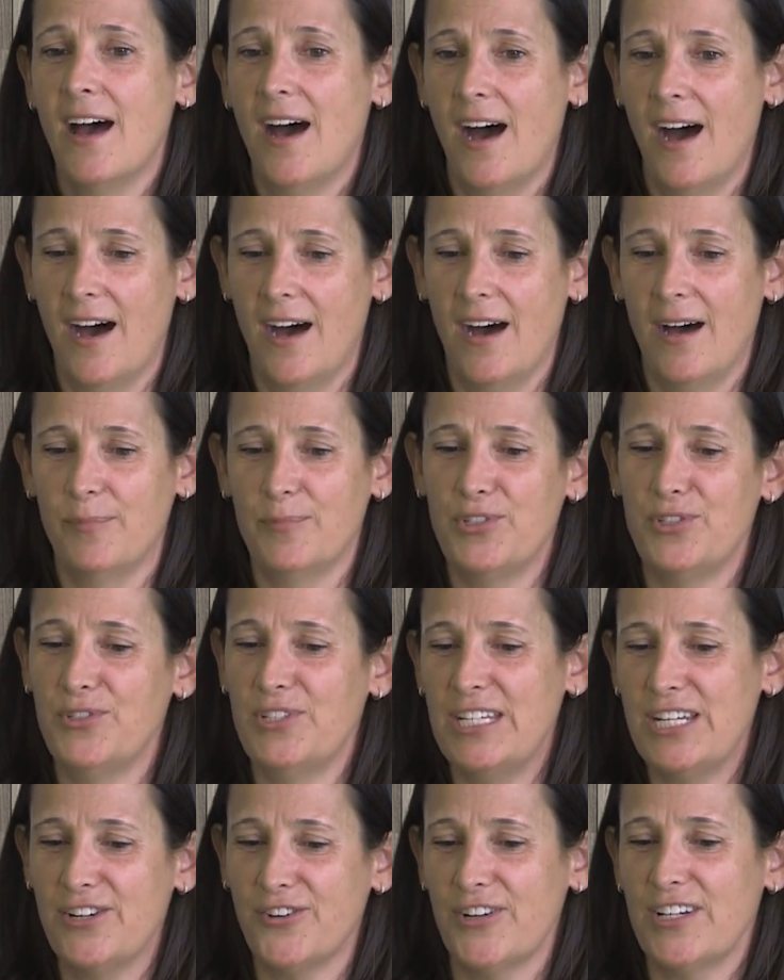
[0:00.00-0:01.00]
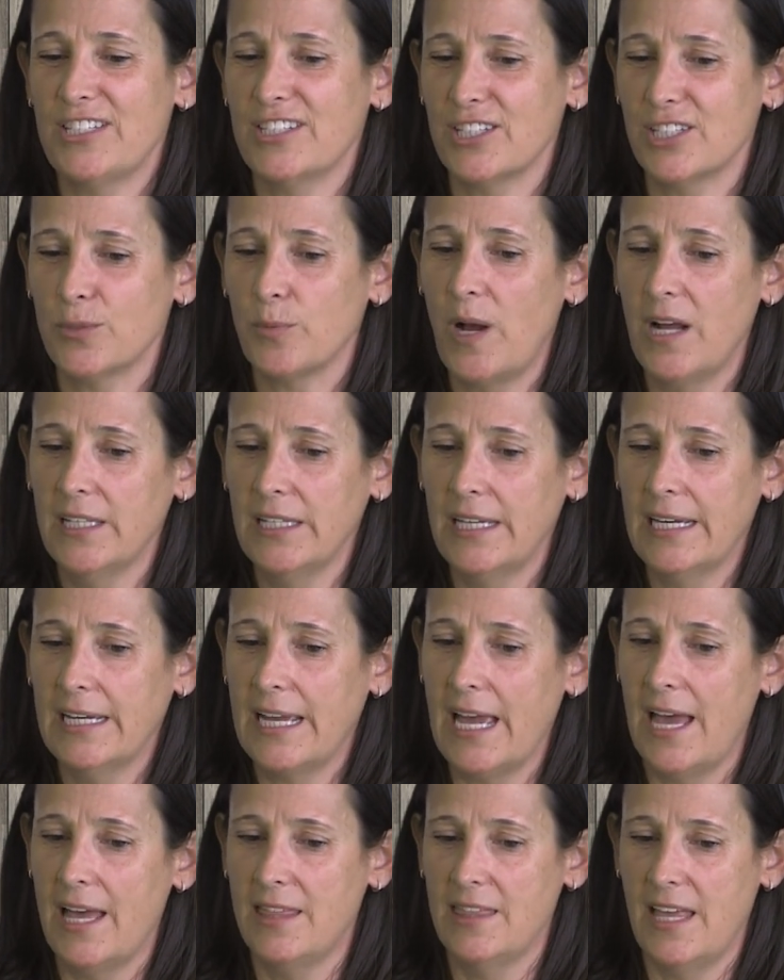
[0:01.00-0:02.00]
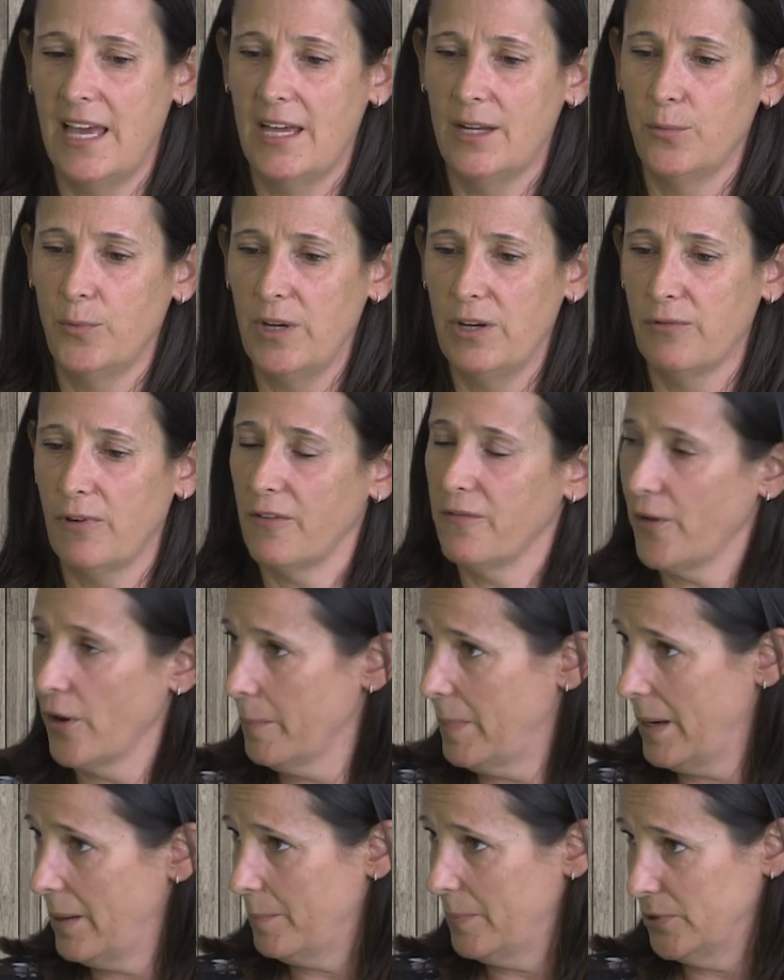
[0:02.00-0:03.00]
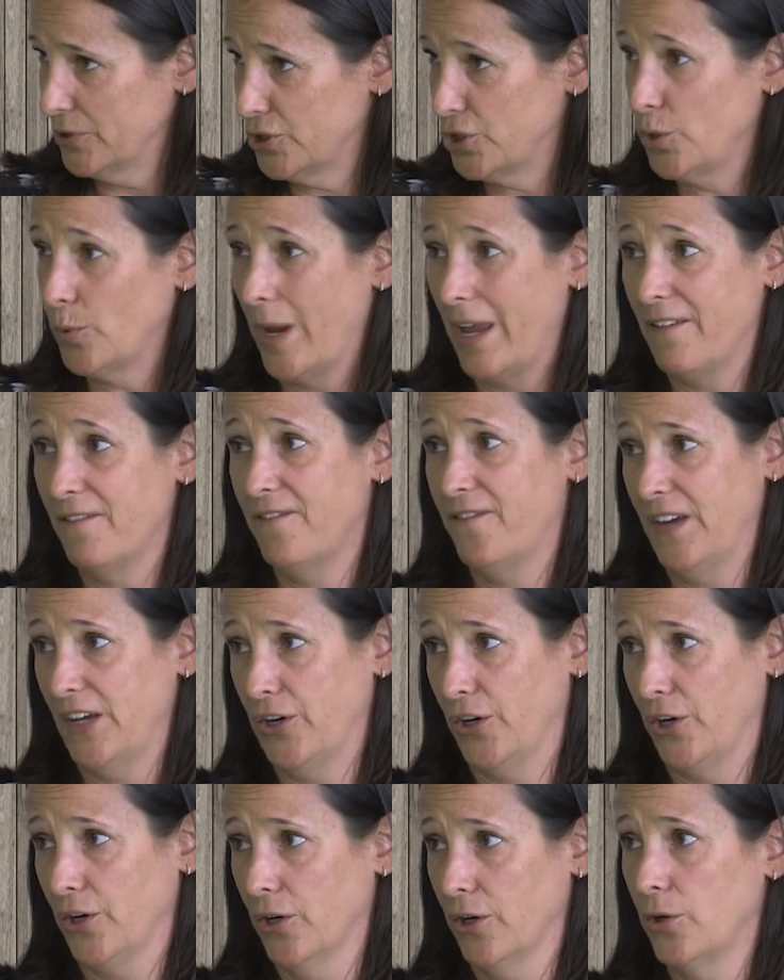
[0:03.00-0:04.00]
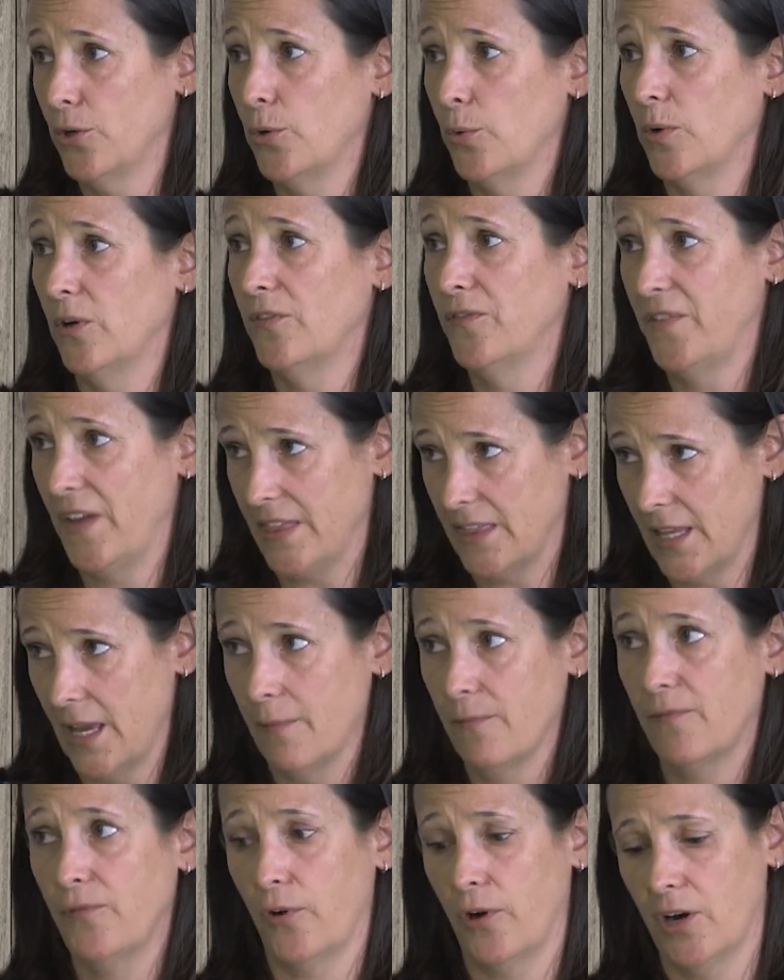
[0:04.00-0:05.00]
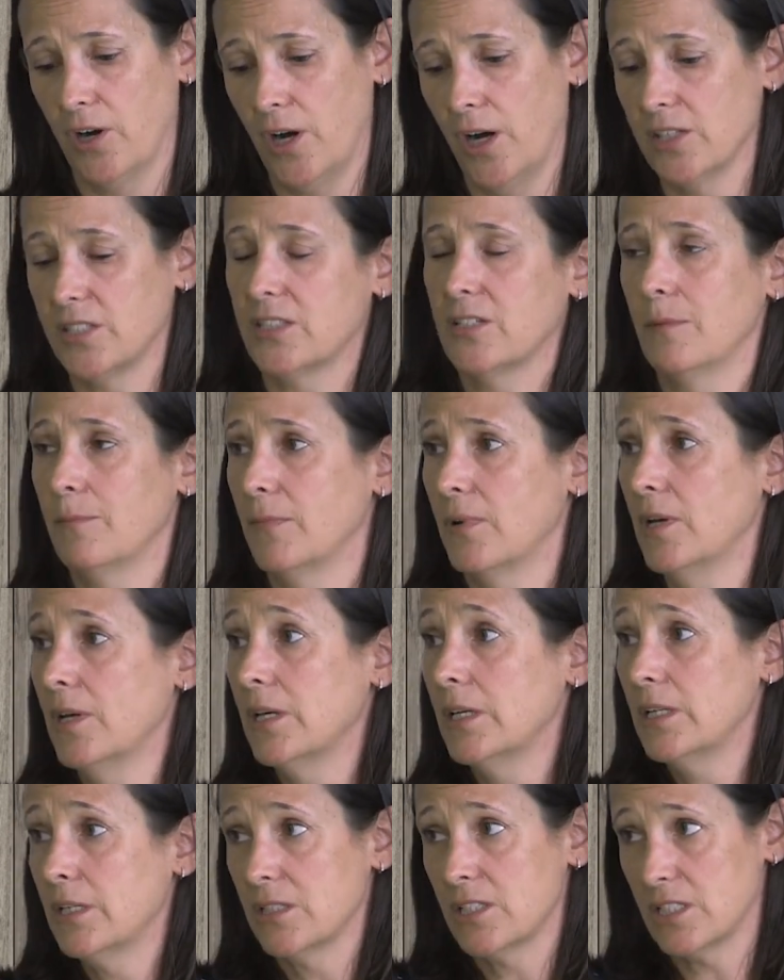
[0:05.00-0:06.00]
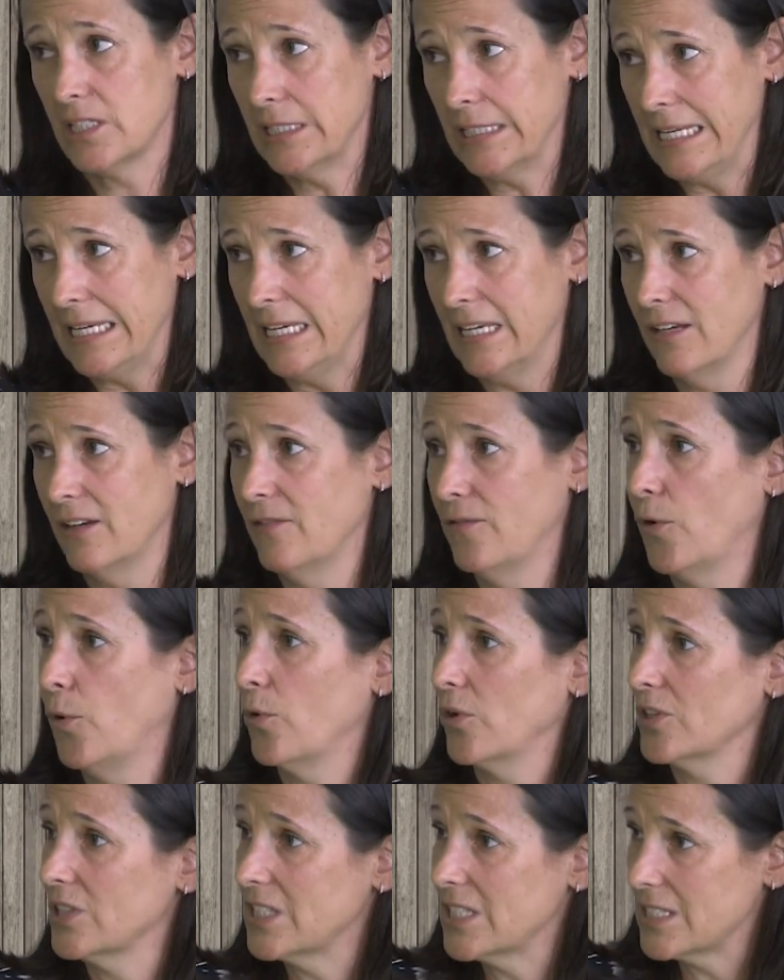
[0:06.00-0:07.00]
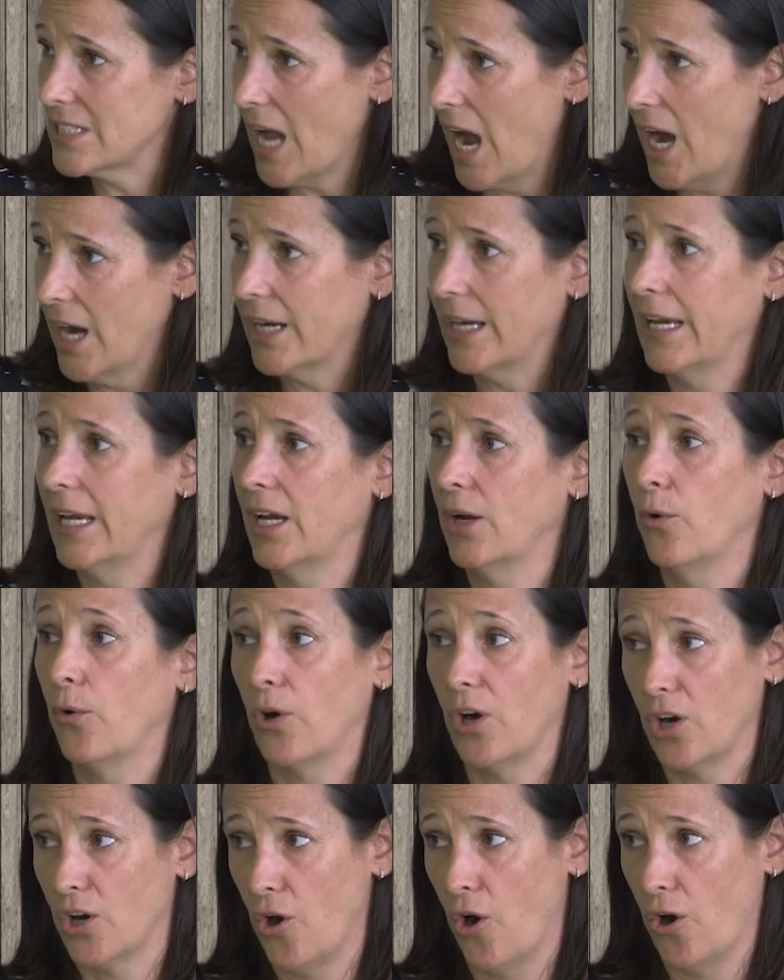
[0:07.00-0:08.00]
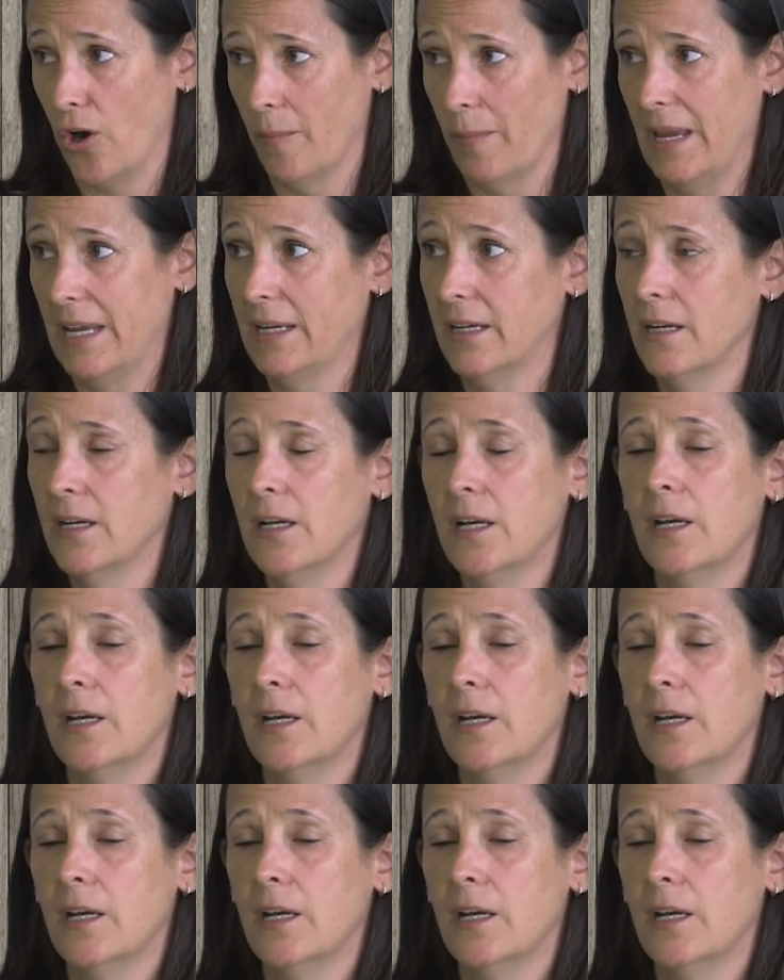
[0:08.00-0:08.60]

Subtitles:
to decrease the swelling, and then we refer people to a fitter who will fit them for a custom sleeve or stocking or a garment,